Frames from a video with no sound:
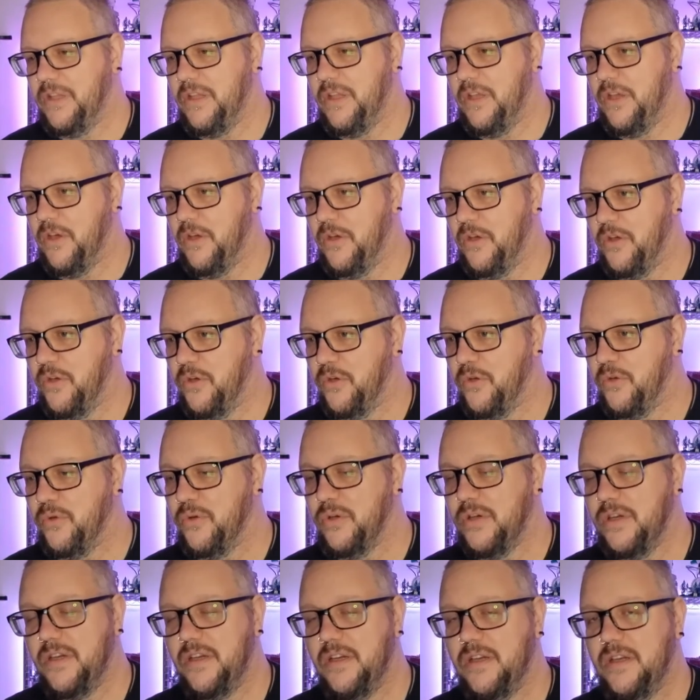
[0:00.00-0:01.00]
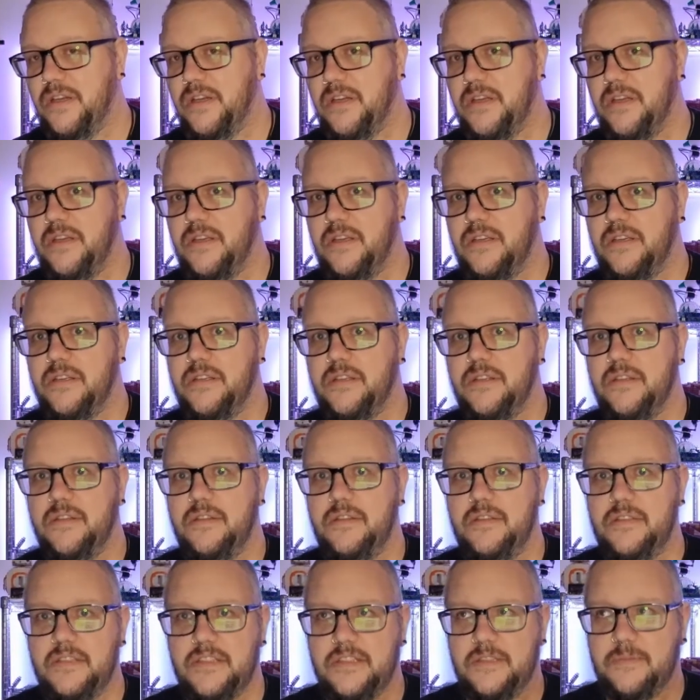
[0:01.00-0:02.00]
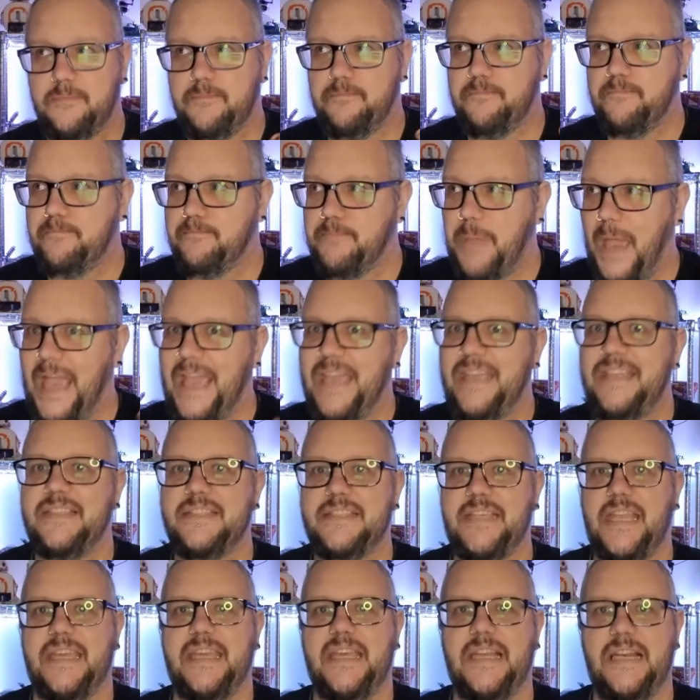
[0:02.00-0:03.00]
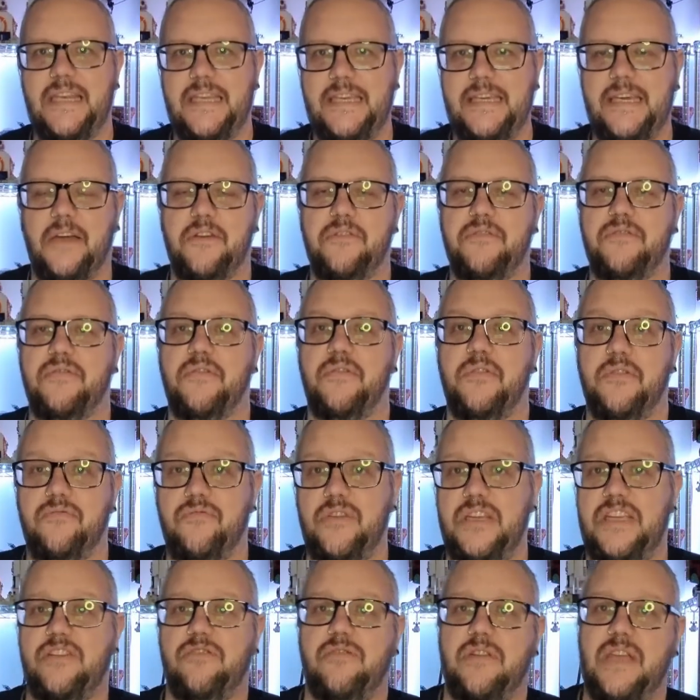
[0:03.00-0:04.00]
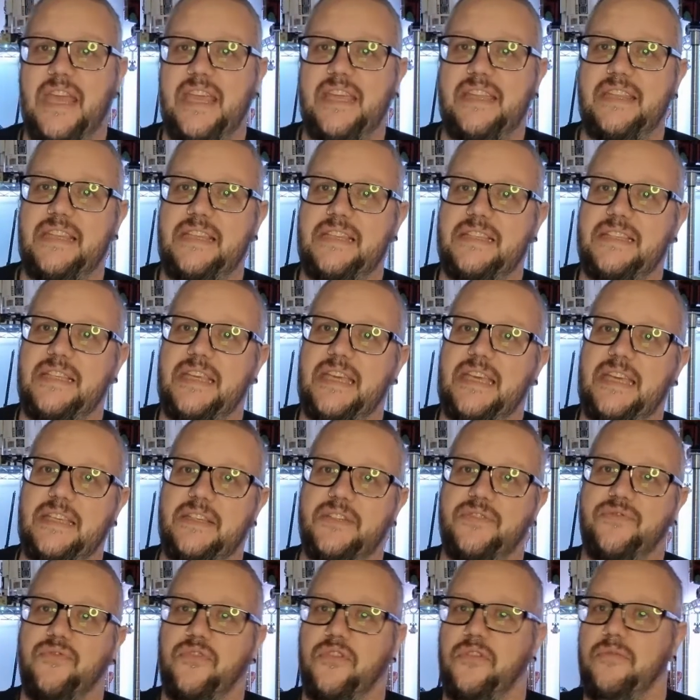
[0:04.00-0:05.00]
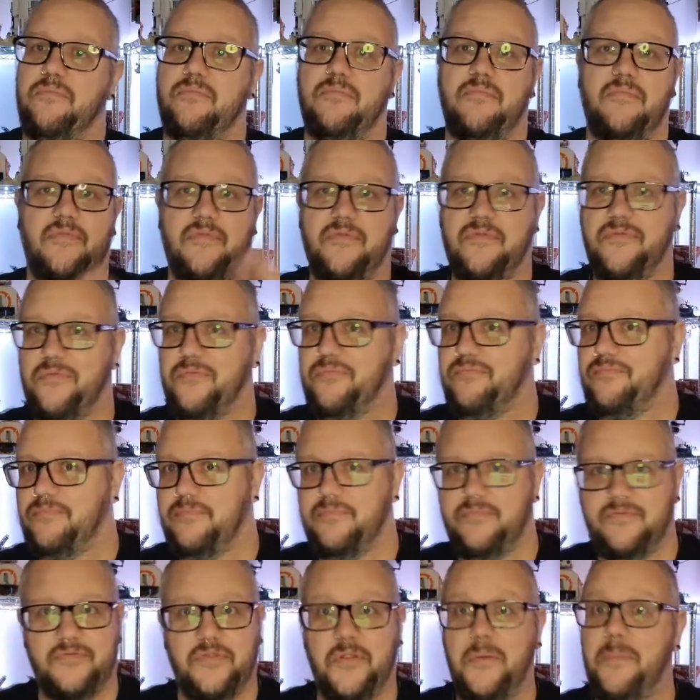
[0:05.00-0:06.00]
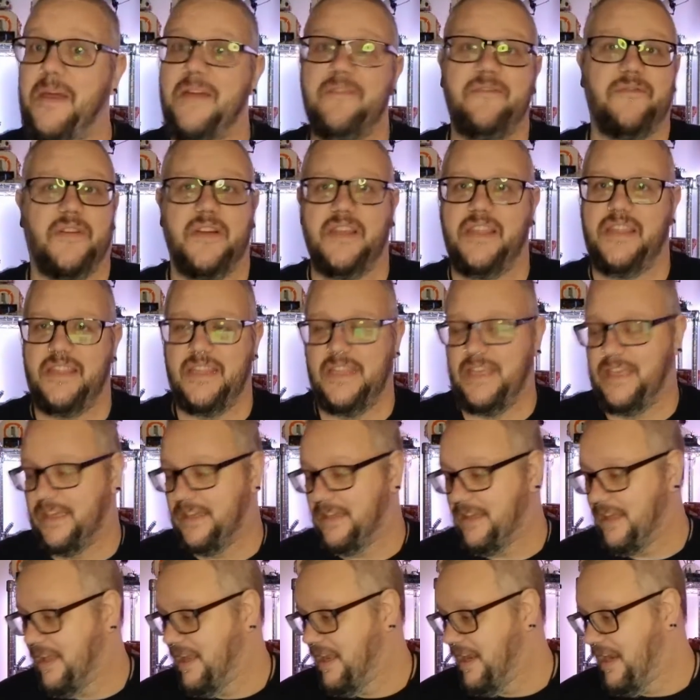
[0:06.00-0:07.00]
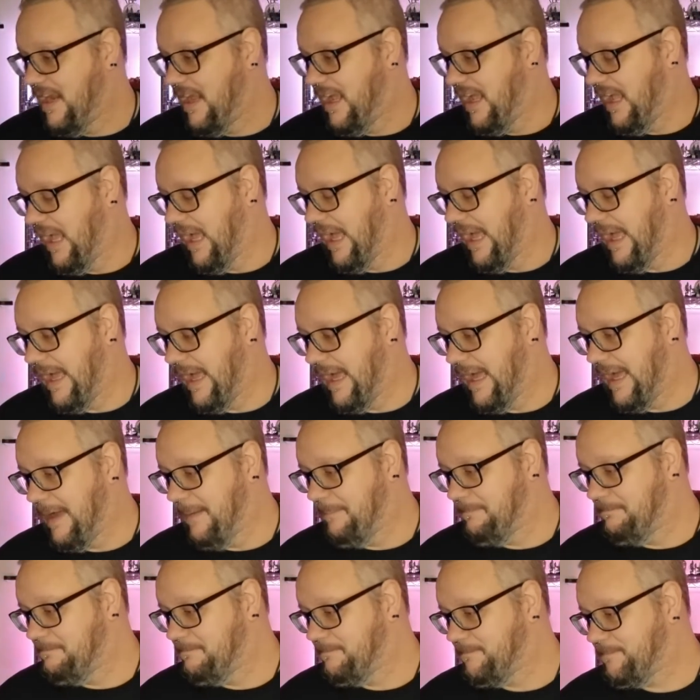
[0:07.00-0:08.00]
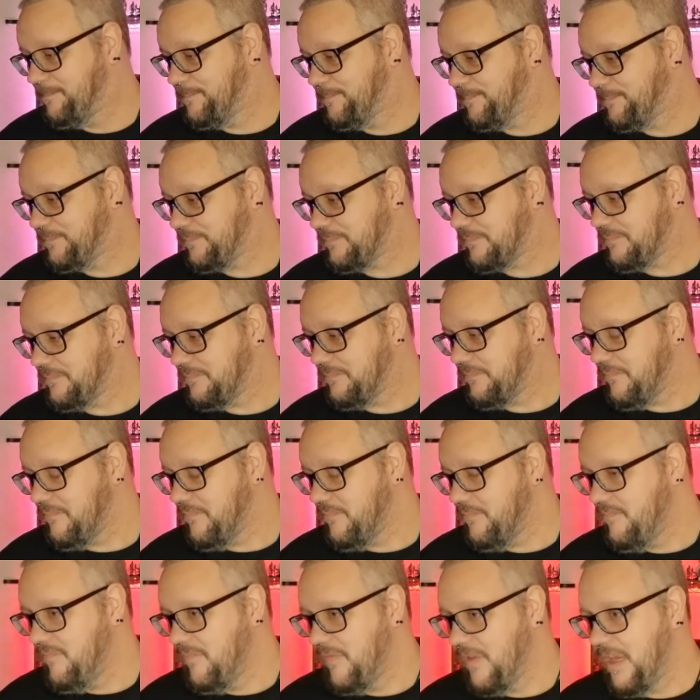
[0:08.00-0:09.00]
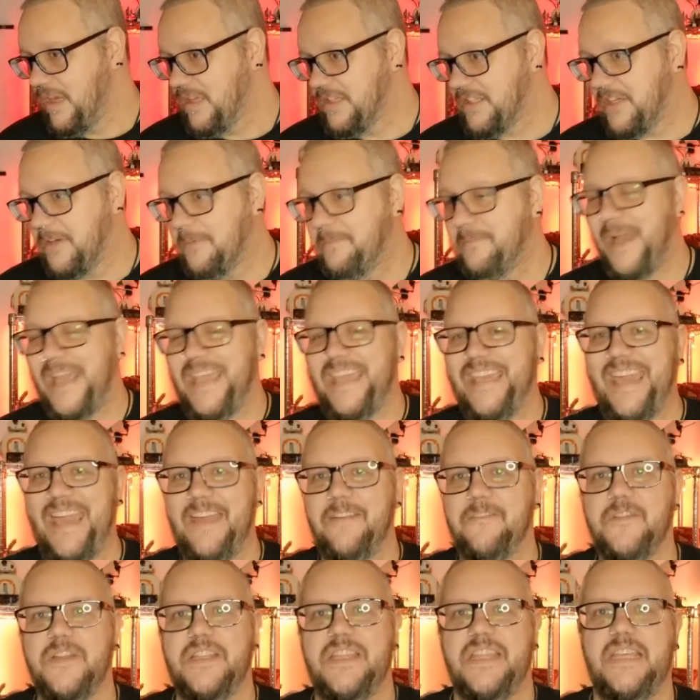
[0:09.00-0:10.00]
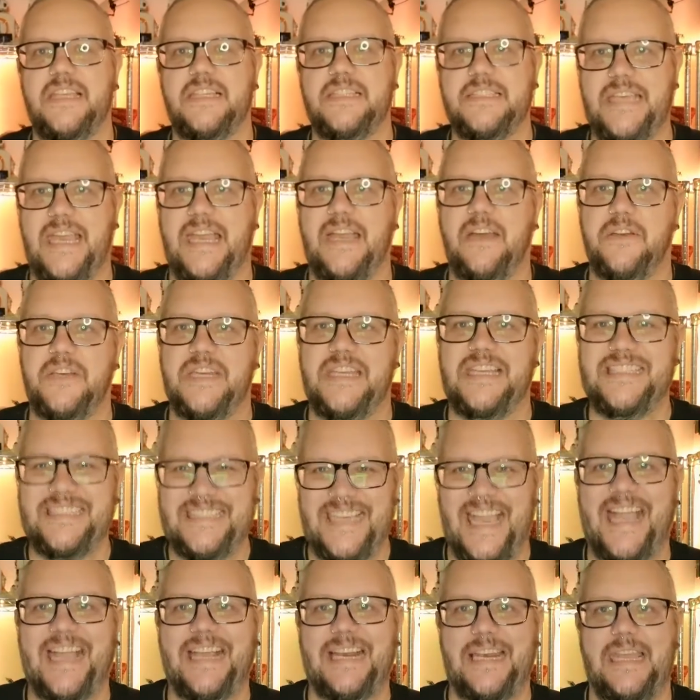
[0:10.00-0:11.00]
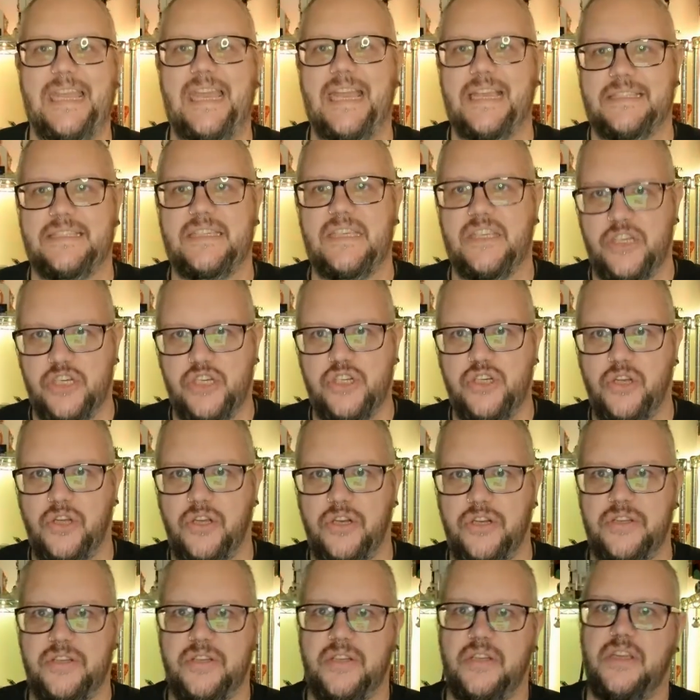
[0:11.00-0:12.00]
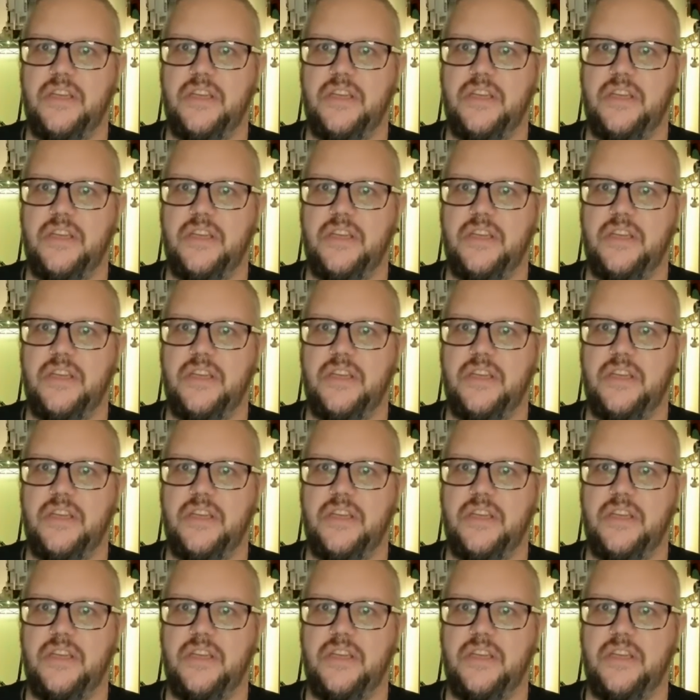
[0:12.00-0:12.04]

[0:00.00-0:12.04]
who just painstakingly go through and recreate these things from everything, to make everything sound exactly as it should